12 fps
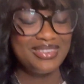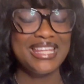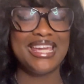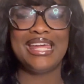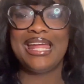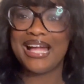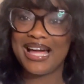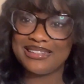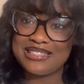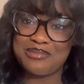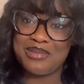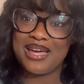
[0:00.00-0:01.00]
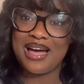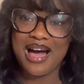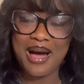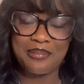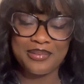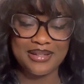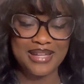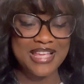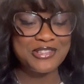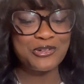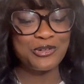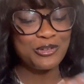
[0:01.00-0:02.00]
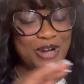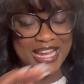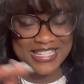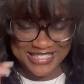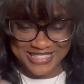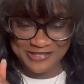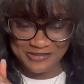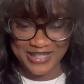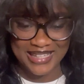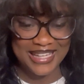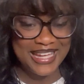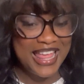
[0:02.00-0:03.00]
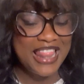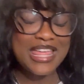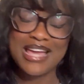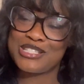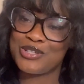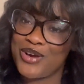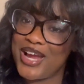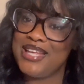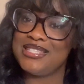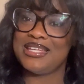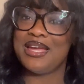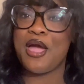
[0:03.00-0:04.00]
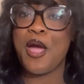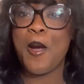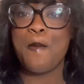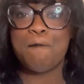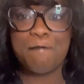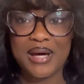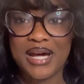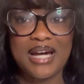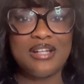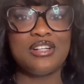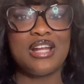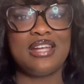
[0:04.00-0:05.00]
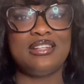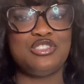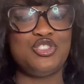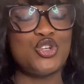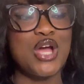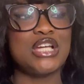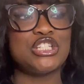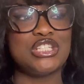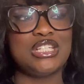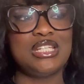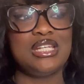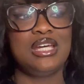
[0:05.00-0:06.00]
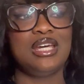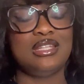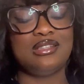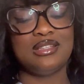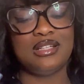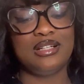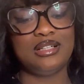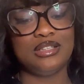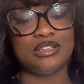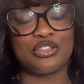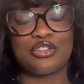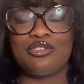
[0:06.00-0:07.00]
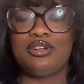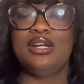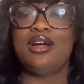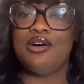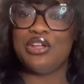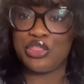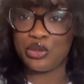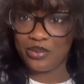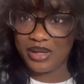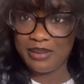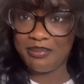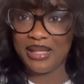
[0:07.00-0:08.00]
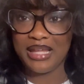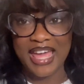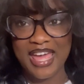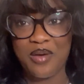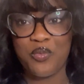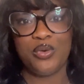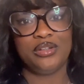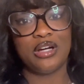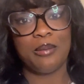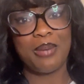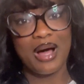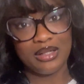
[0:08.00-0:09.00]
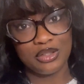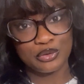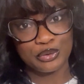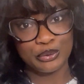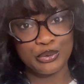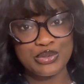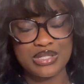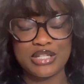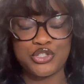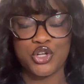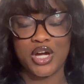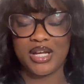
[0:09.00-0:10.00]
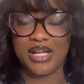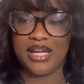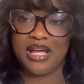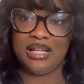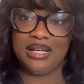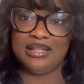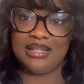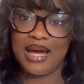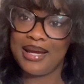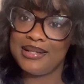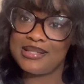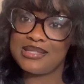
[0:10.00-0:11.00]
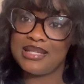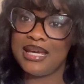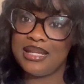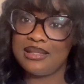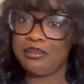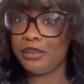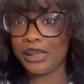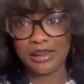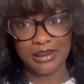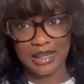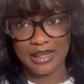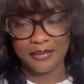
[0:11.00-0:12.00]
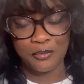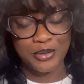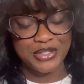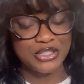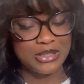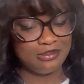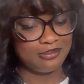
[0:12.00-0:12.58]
And they got this man hopping. That's crazy to me. That's crazy. But under that distraction, the 3-on-3 began with Apollo Crews, Andrade, LA Knight, and the Bloodline, which